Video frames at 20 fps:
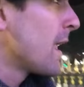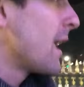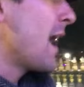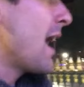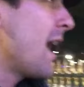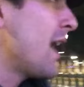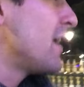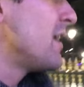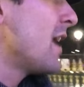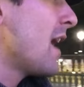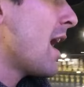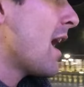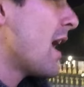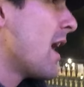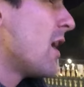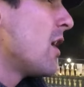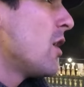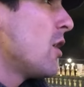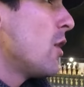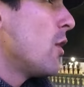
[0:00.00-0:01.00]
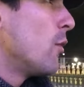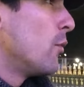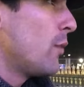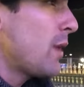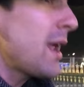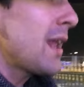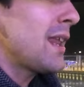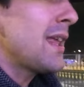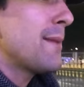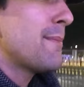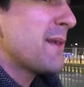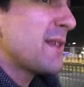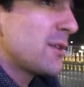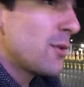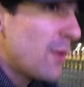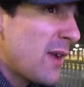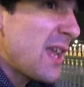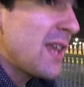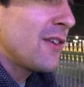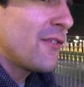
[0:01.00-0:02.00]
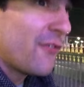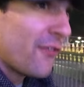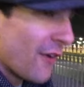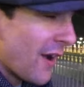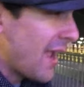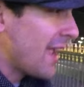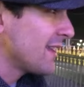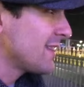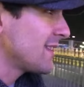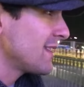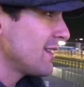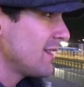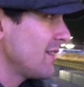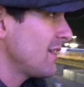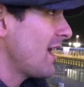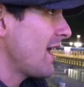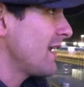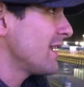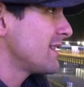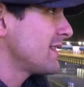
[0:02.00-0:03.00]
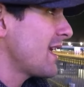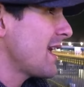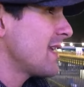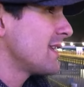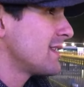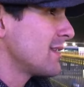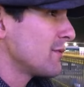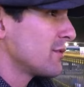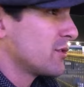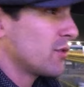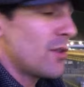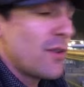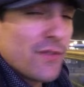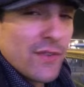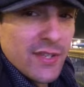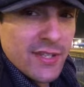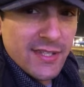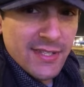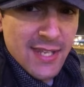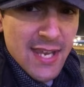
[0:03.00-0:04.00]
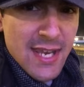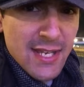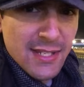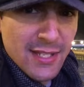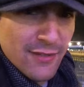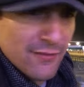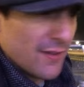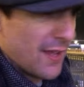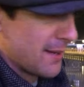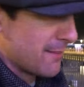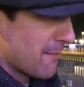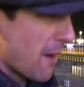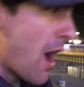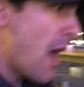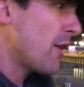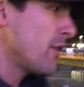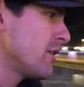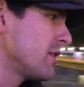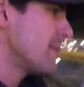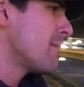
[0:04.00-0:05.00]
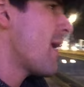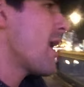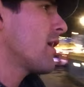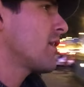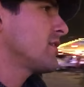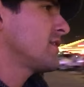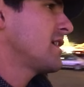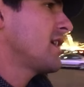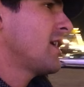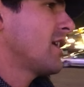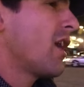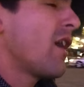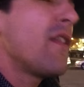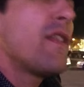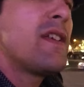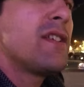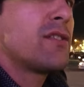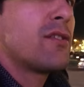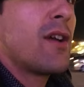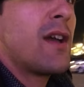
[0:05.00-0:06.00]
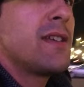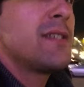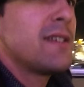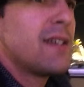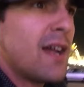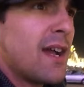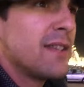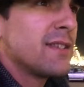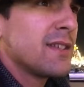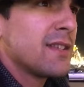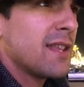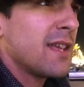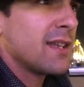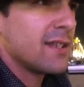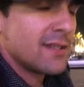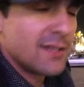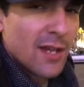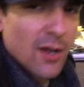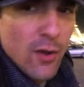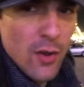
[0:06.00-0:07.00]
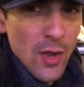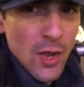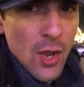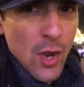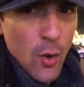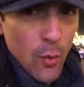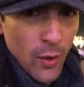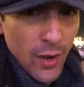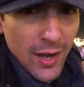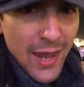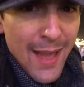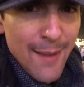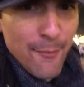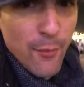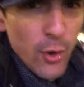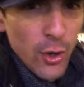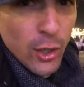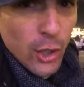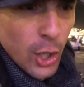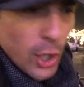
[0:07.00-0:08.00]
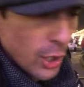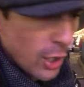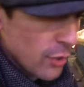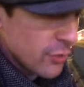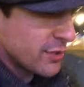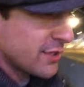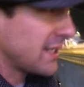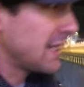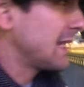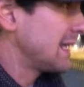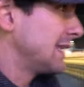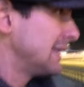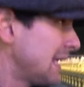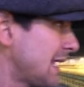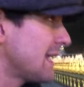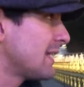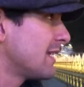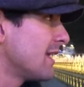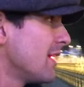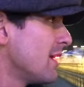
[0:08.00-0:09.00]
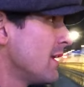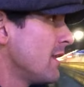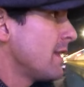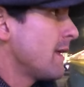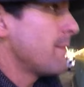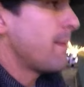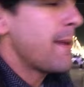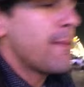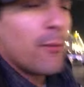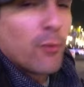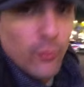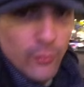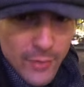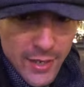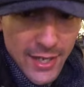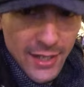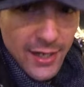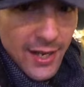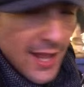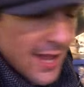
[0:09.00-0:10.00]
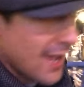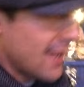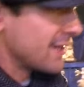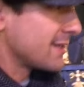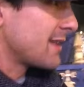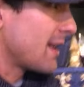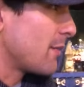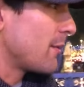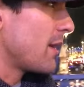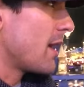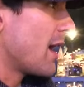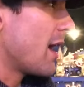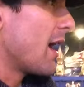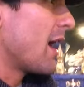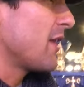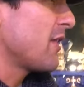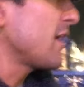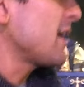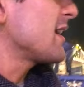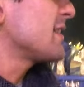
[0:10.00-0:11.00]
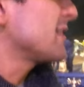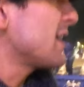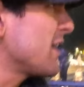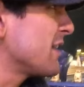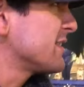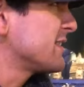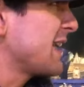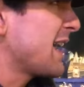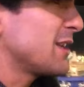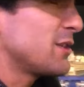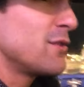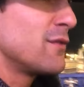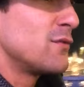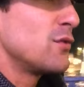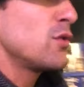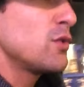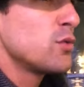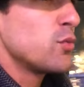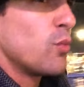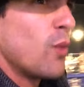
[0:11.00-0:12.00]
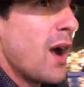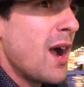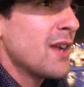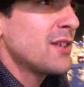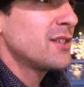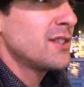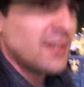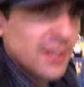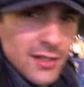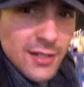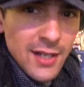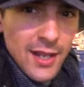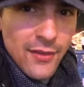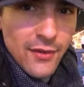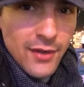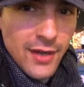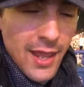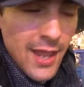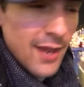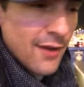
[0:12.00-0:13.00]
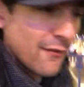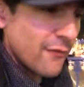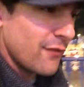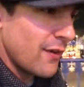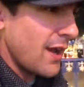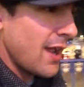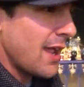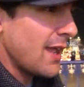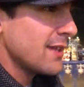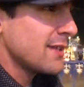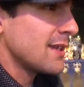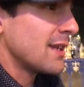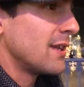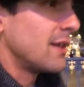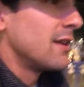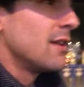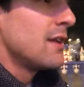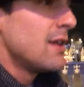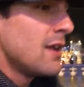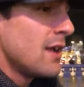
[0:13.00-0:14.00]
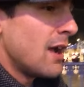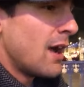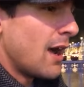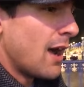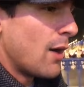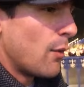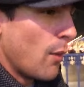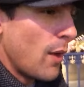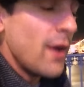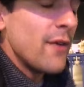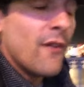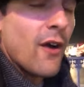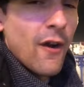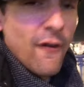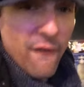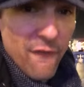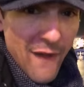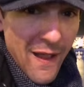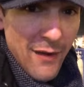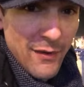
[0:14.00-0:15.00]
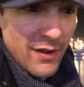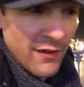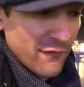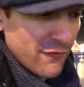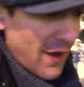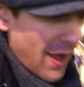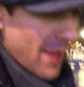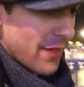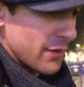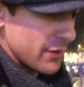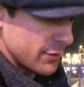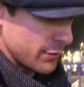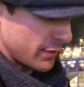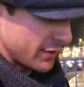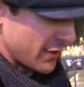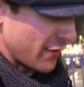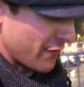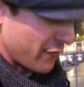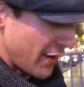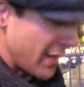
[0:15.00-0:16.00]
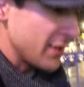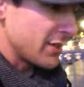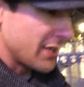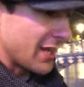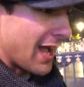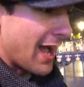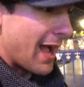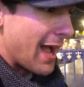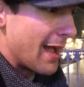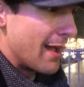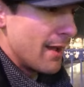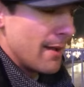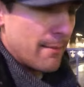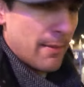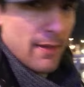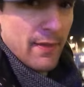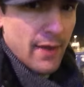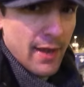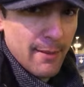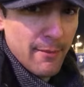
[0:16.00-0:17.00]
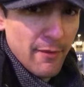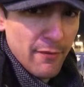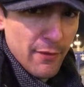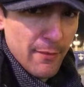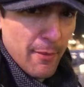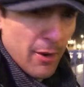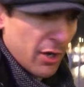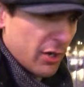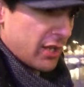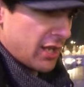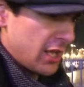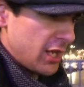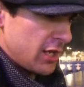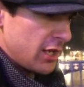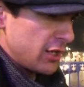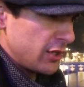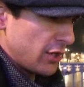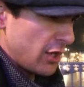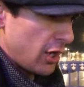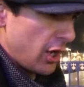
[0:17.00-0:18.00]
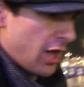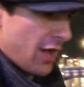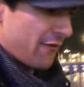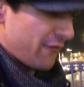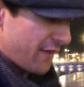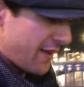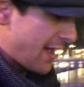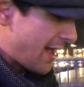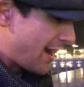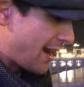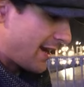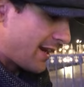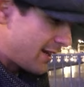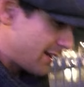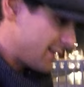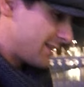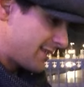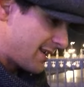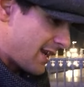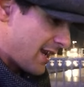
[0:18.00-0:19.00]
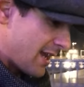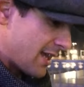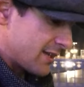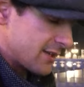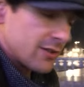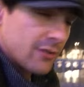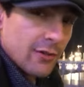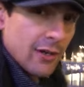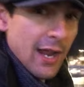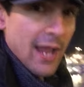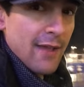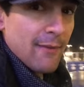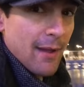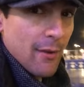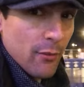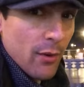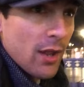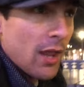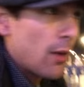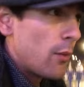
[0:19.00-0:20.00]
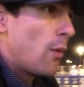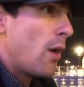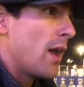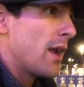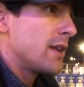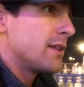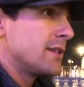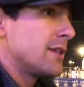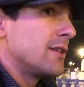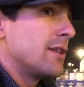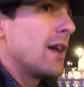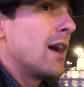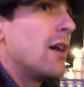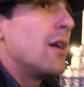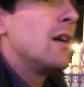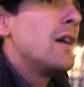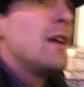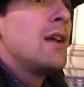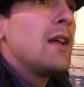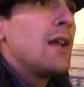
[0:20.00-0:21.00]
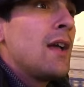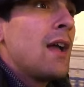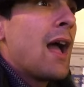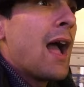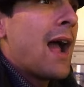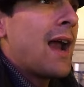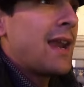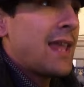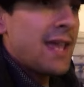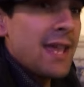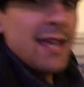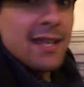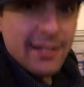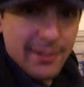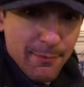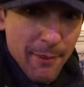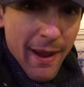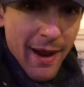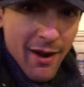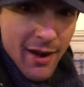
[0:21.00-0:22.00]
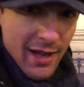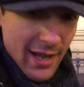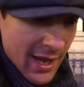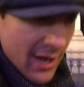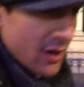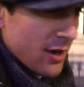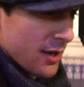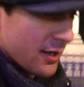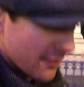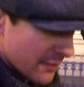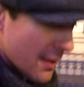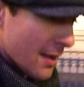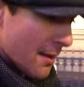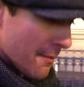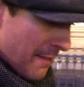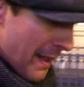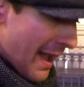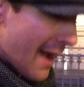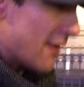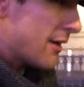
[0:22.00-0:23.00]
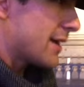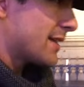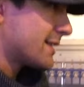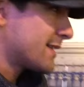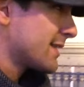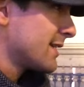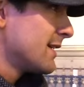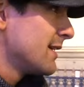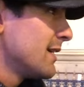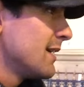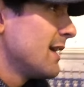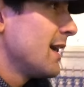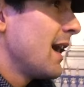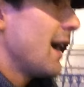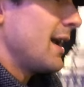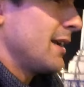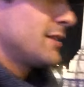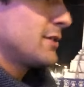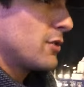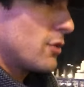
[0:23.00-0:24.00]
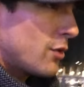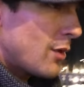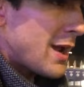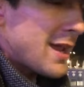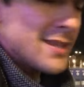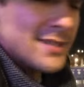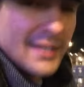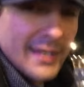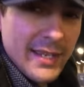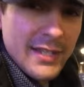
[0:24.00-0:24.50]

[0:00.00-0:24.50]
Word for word: And uh, really between France and the United States, it was sort of the seat of like modern democracy and all these crazy kinds of things. So we're a lot more closely linked than people realize that we are. I think I saw a statue of George Washington the other day in France, and uh, one of our founding fathers was a French guy by the name of the Marquis de Lafayette. I didn't see his grave. I really wanted to, though. And he is buried here in Paris. That's crazy.